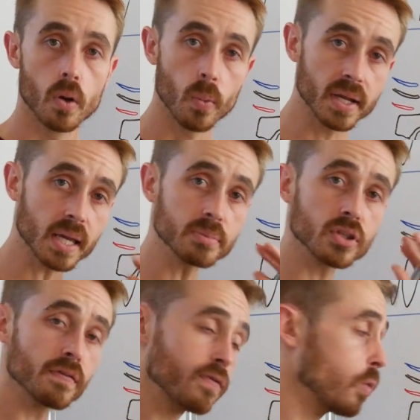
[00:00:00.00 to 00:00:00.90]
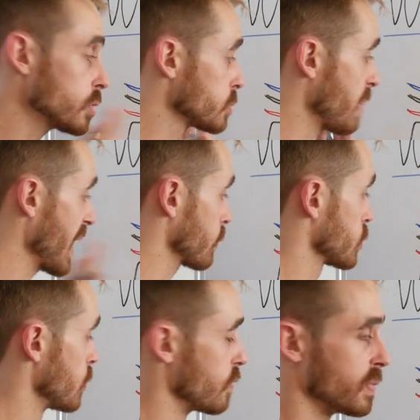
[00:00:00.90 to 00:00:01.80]
When it comes to the
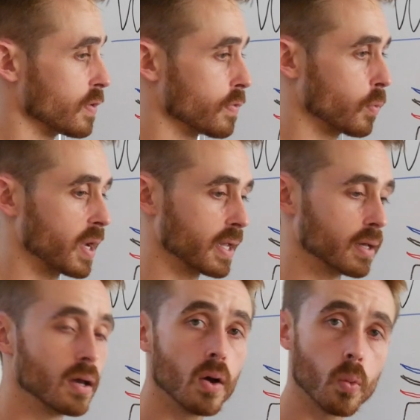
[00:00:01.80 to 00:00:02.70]
forwards-backwards movement of the wing,